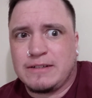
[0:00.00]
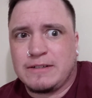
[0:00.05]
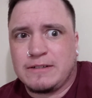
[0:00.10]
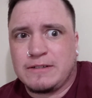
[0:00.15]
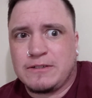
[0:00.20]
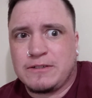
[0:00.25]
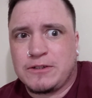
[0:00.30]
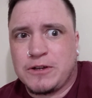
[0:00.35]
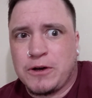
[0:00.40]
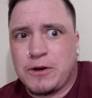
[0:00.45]

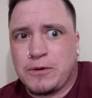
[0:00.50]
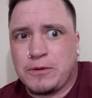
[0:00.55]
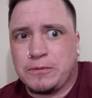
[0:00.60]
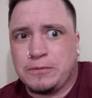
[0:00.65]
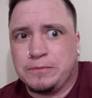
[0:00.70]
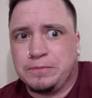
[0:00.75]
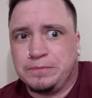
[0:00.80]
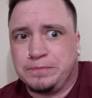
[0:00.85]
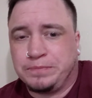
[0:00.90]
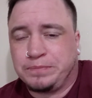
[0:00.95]
So
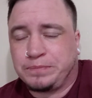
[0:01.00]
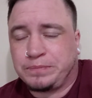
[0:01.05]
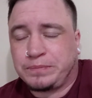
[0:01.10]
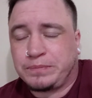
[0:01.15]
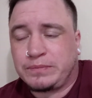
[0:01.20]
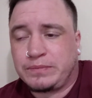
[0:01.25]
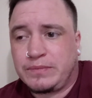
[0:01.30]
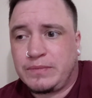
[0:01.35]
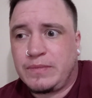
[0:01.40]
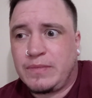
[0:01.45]

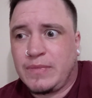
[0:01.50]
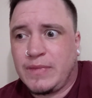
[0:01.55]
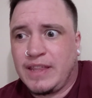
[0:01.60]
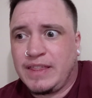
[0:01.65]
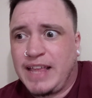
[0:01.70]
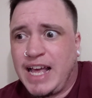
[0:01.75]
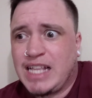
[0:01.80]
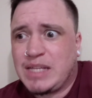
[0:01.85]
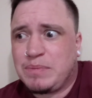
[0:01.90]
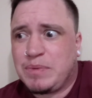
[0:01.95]

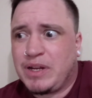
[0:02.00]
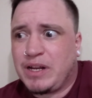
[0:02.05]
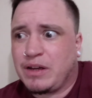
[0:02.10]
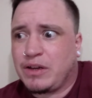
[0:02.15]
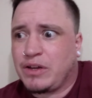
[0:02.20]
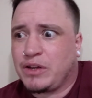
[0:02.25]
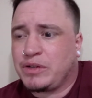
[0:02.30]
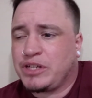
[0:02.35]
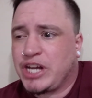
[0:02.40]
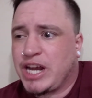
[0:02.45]
that's been a
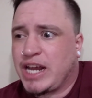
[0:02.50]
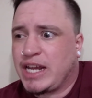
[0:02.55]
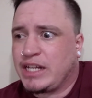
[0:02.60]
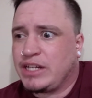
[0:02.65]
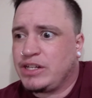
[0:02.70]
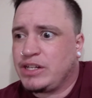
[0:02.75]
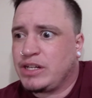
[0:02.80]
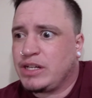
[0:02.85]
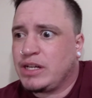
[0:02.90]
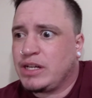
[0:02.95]
good change.